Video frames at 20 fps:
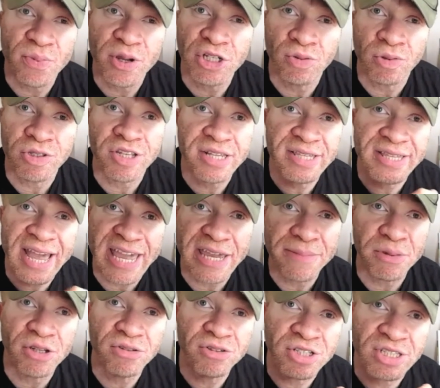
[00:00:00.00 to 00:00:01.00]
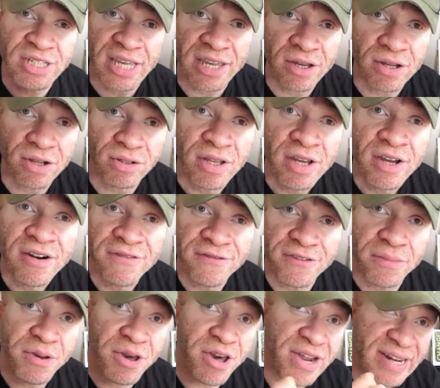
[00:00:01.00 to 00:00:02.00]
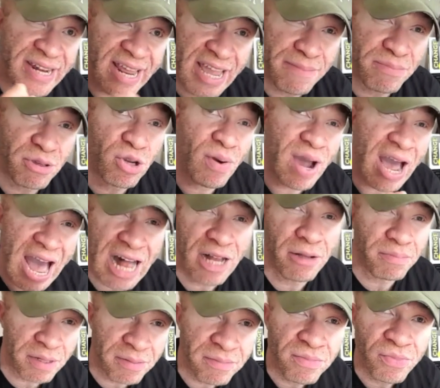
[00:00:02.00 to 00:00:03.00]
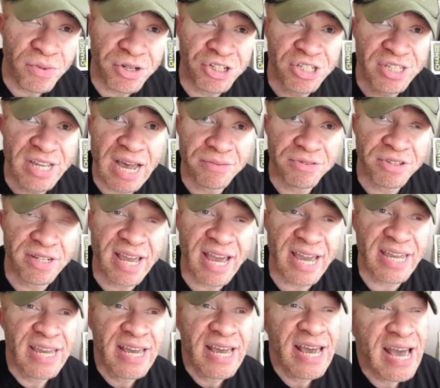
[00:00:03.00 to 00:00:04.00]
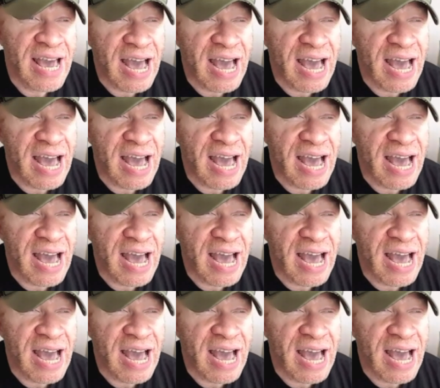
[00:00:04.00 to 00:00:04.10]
which was a debut single from her debut album, which is out today.